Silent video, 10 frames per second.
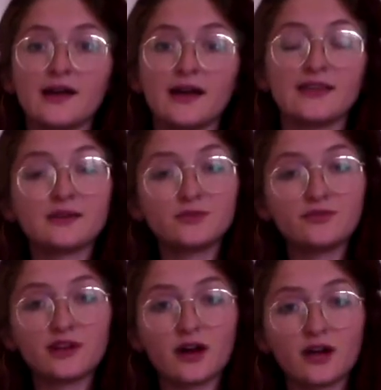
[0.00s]
And then
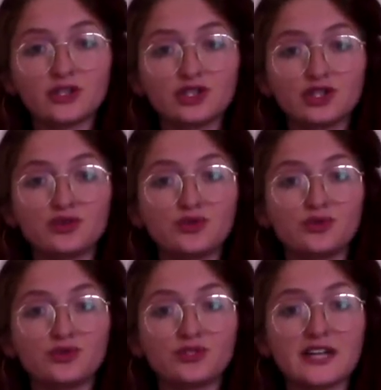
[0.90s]
moving on
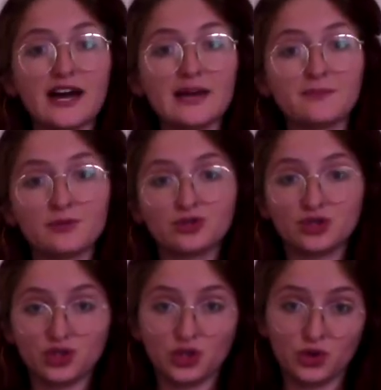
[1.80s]
to type
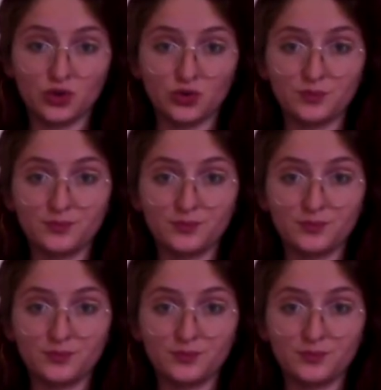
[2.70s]
2.